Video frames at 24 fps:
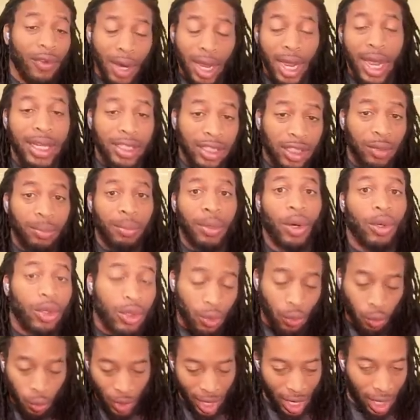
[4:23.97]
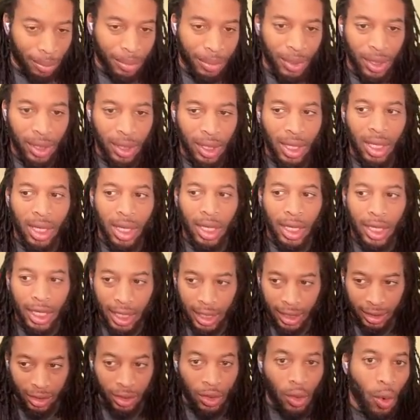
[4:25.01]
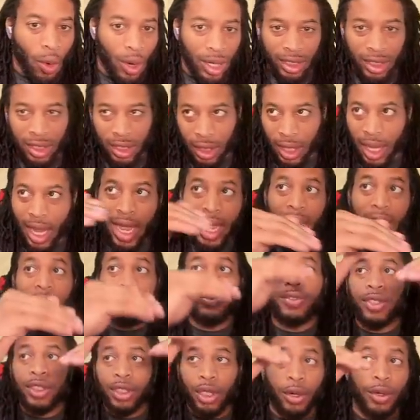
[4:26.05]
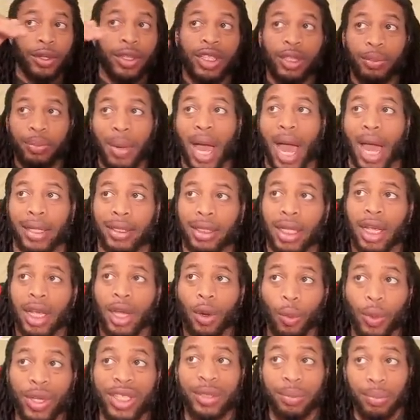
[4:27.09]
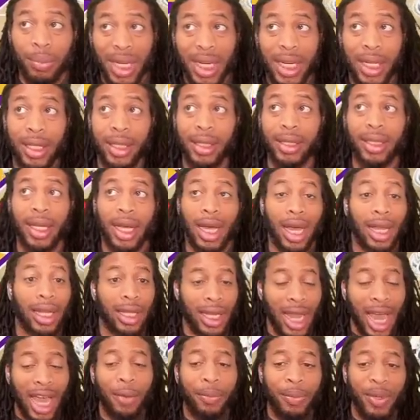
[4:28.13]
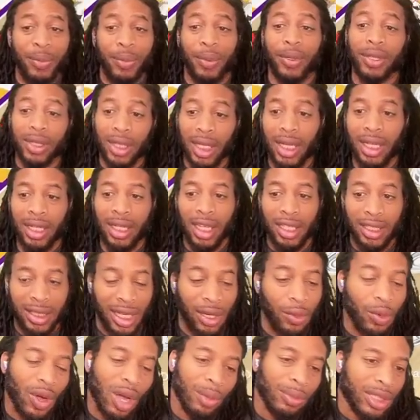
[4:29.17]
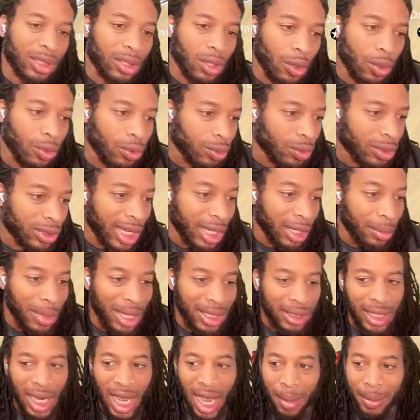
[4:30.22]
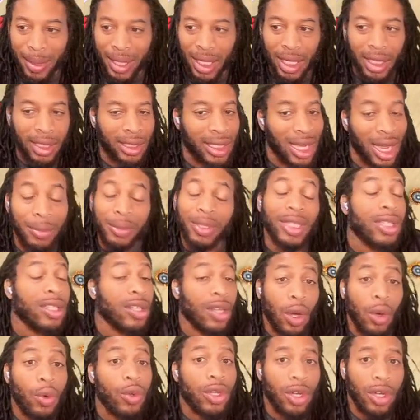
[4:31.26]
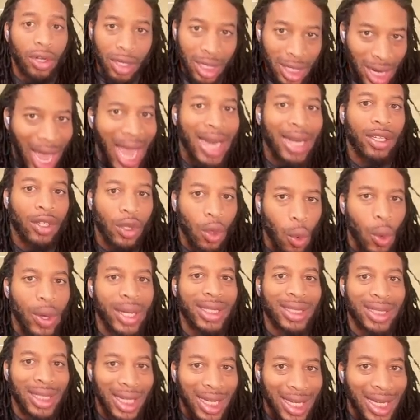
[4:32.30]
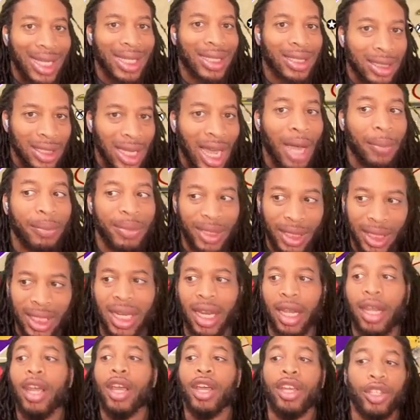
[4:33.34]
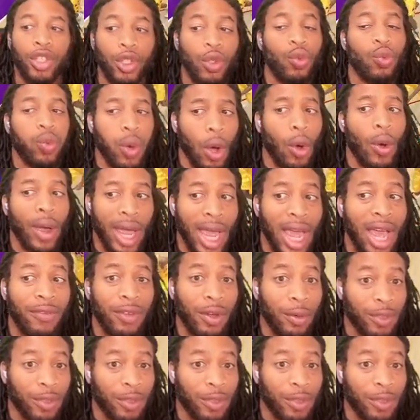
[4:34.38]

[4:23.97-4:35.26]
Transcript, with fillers: has the most rep is going to have certain spots, which means a lot of people think they say, well, I'm just going to take my time to hit top 10. No, you're not going to hit top 10. You won't have a